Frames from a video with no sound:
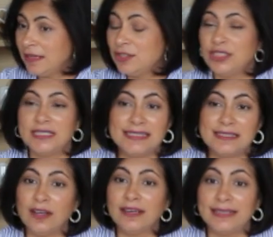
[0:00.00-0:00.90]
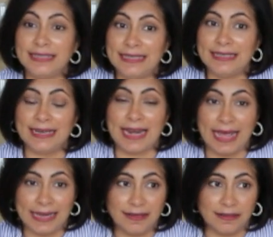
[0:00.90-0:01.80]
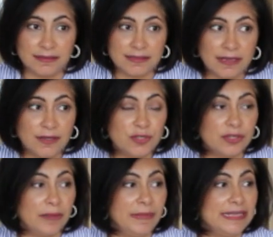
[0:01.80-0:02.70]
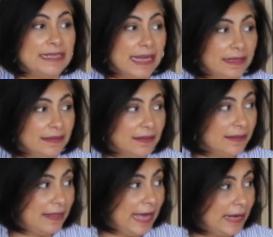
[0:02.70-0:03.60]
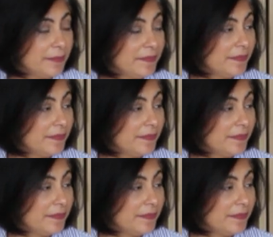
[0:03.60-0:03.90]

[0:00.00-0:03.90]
She does not need an adult to come and tell her that